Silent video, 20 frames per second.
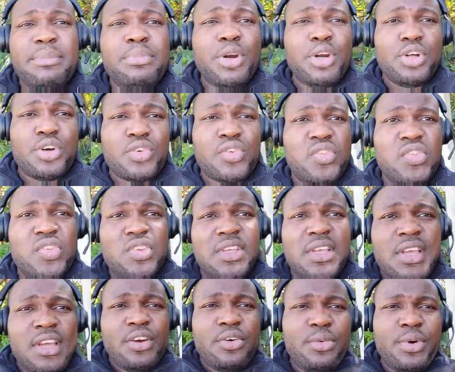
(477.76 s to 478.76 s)
products.
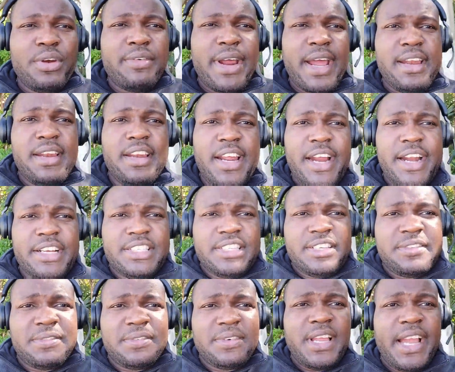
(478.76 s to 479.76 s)
Rewrite the
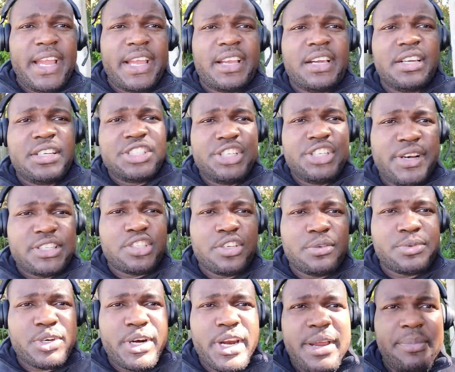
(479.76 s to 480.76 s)
narrative, like, share and
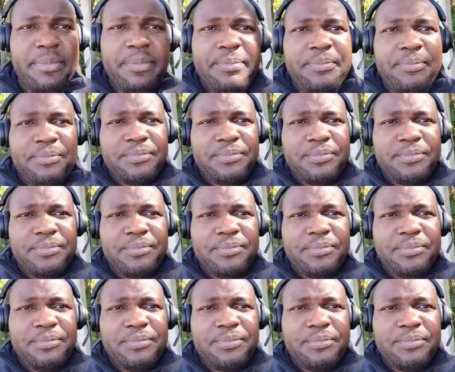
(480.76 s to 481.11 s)
subscribe.